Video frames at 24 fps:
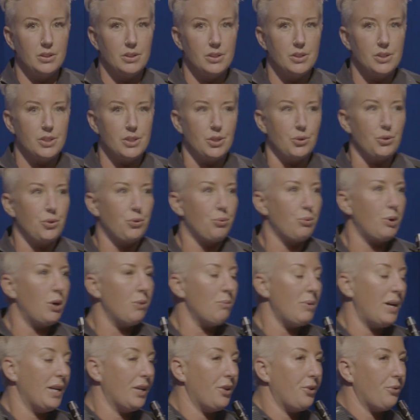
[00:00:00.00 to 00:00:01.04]
So throughout
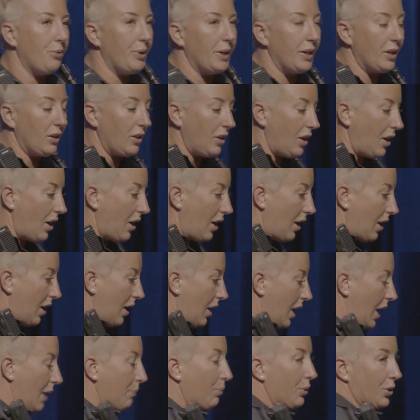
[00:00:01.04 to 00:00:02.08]
my career,
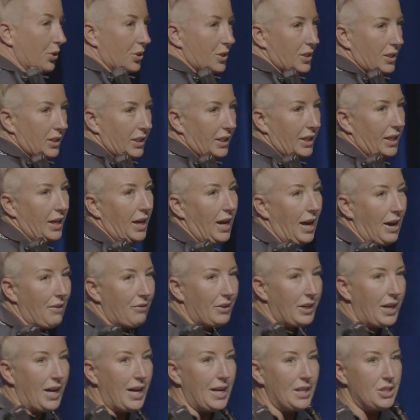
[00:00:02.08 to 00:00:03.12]
I personally
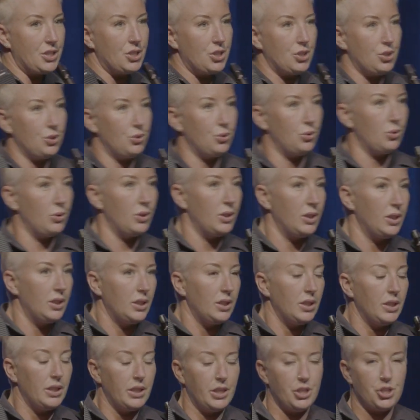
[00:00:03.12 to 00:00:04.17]
haven't had to
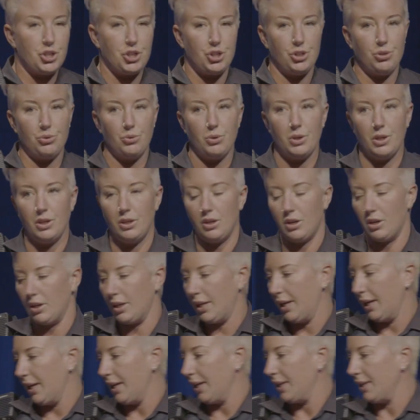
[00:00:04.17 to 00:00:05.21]
issue
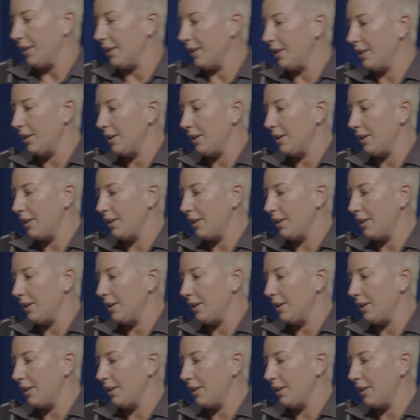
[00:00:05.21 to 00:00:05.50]
Narcan.